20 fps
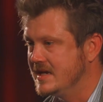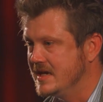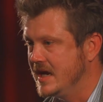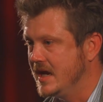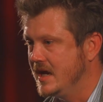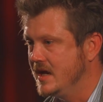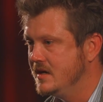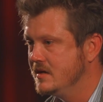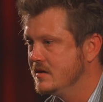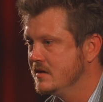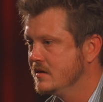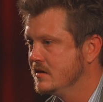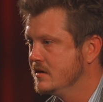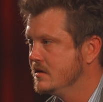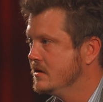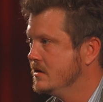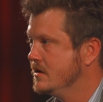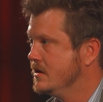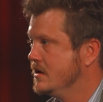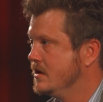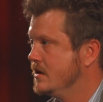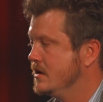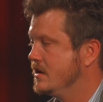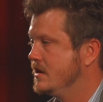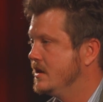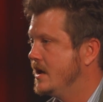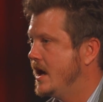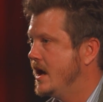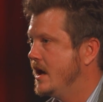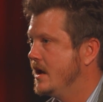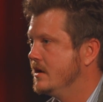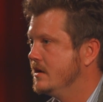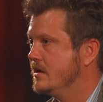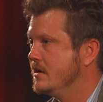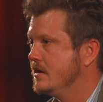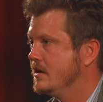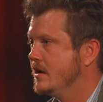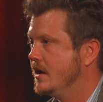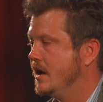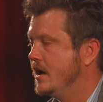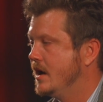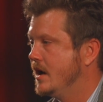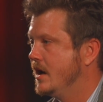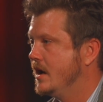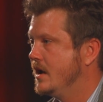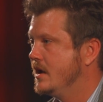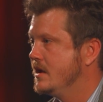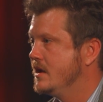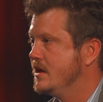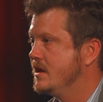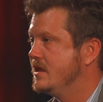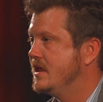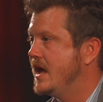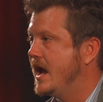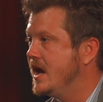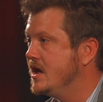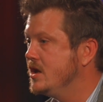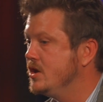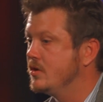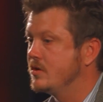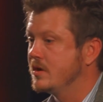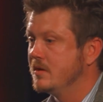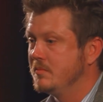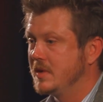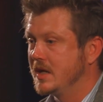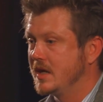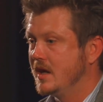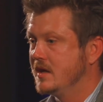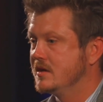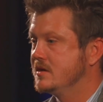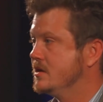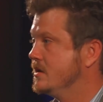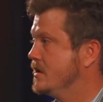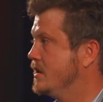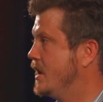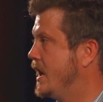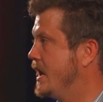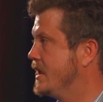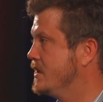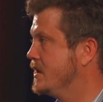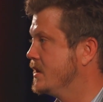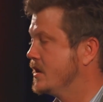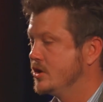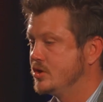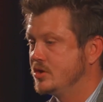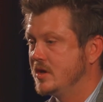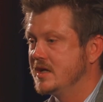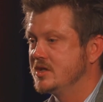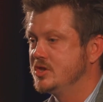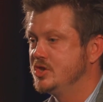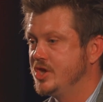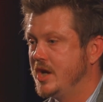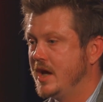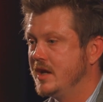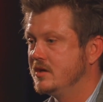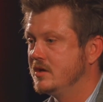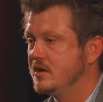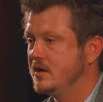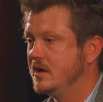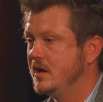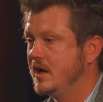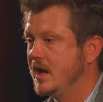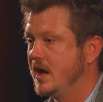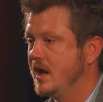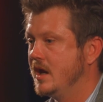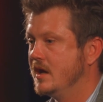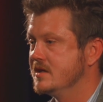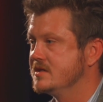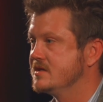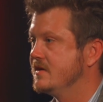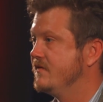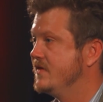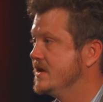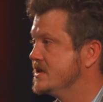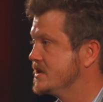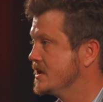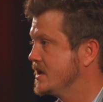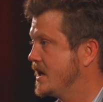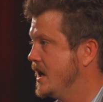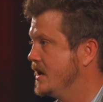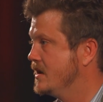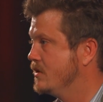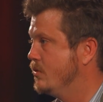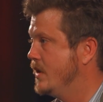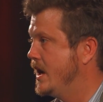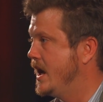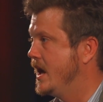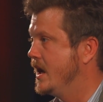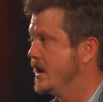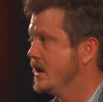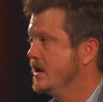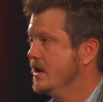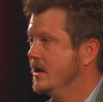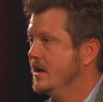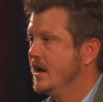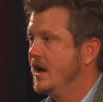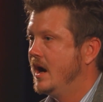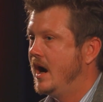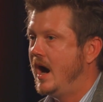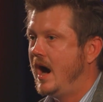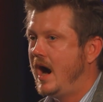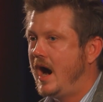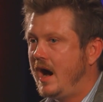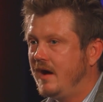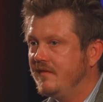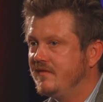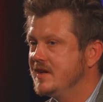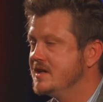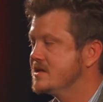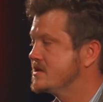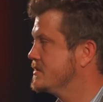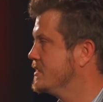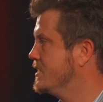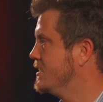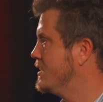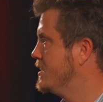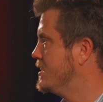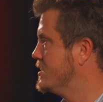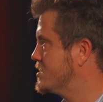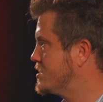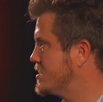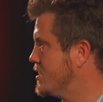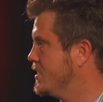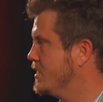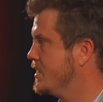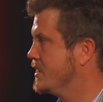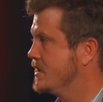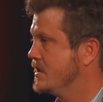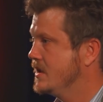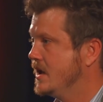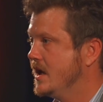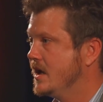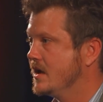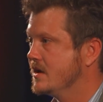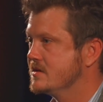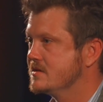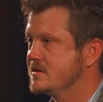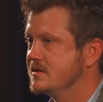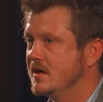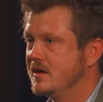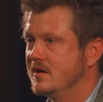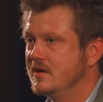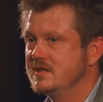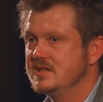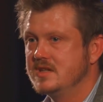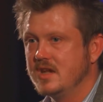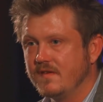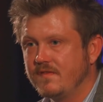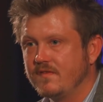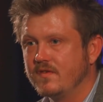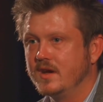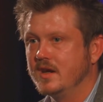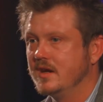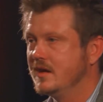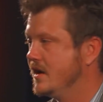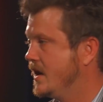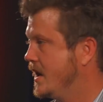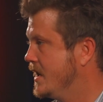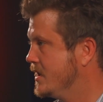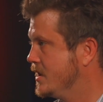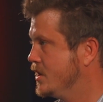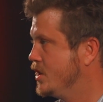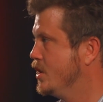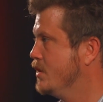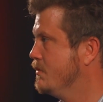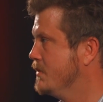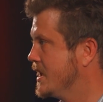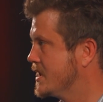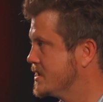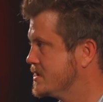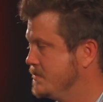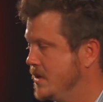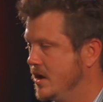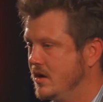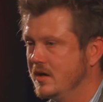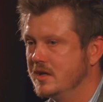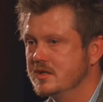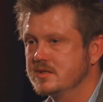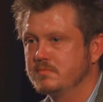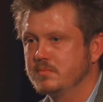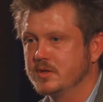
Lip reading: need? Then you can begin to, I think, address gender in a sophisticated way. Obviously, there are certain things that are different in the human experience